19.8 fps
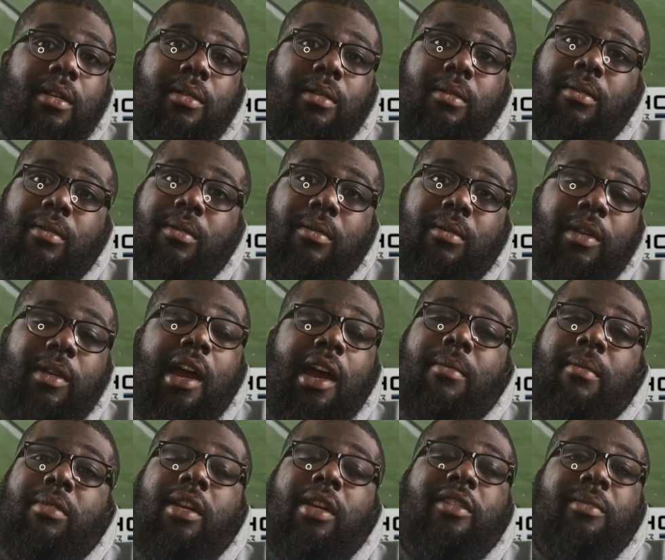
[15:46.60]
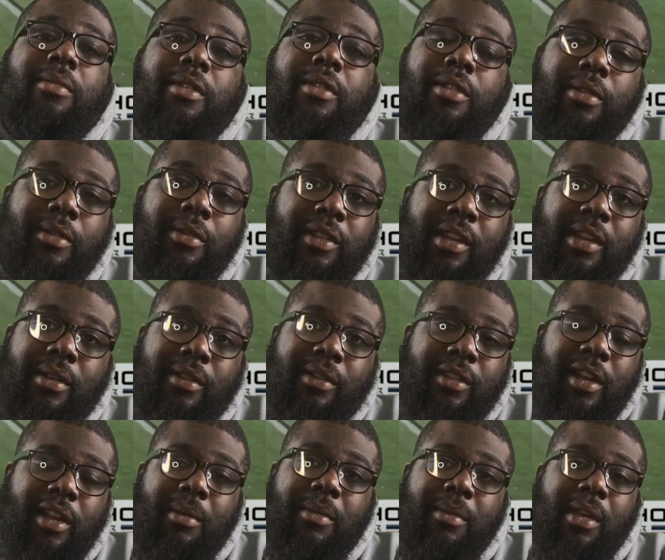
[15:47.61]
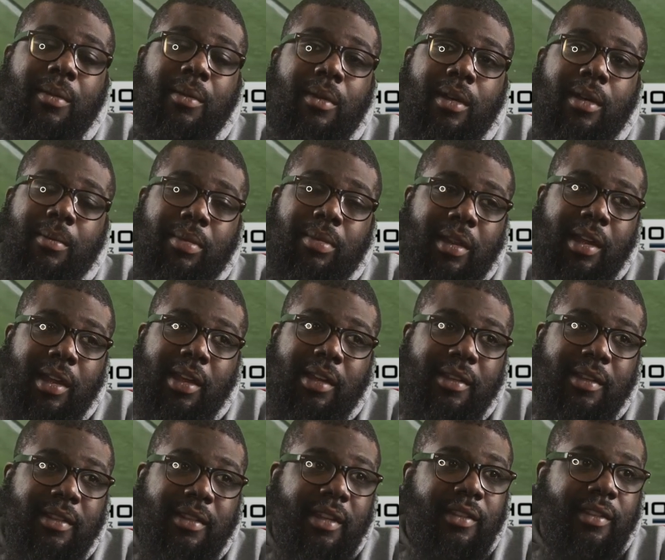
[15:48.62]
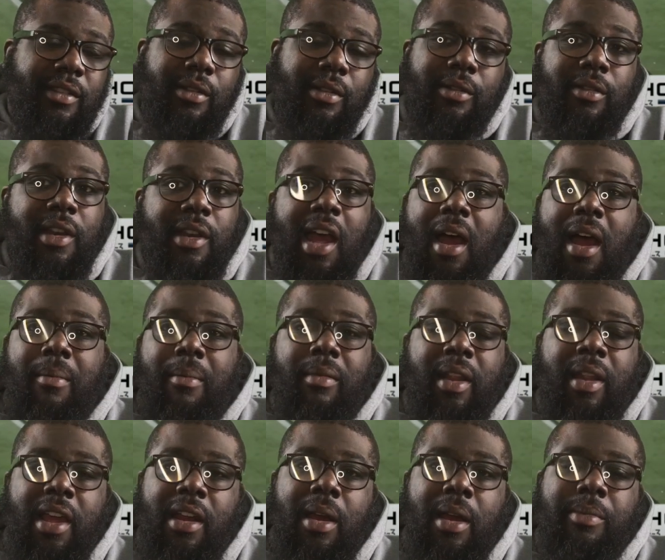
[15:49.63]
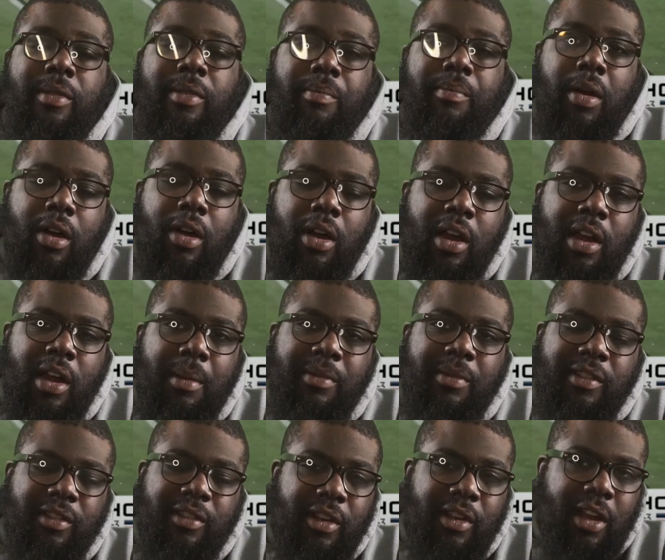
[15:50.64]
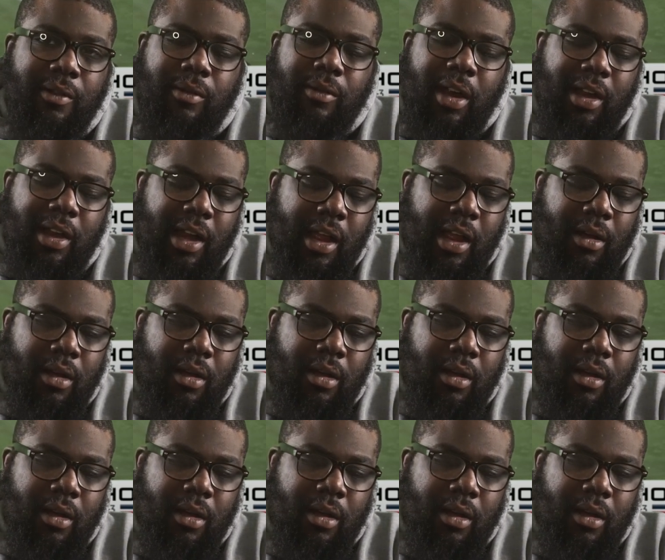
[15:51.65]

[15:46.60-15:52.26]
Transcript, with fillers: we got to bring some dudes in or something that want to play, because these dudes are not playing up to par and up to snuff right now.